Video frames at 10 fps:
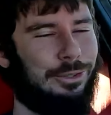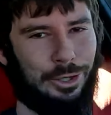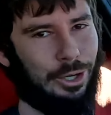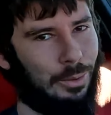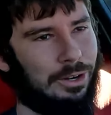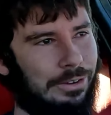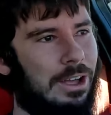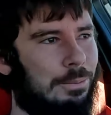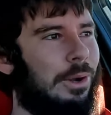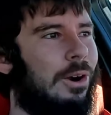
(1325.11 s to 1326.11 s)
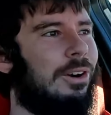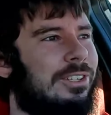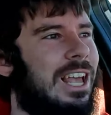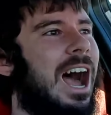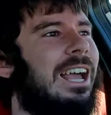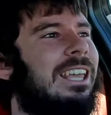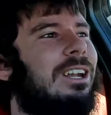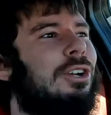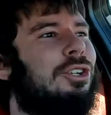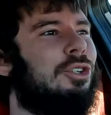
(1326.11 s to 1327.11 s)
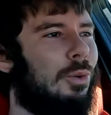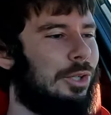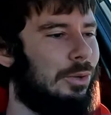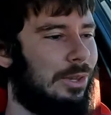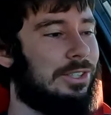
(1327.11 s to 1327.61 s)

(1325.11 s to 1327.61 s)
You're gonna want a five-point harness, I can assure you.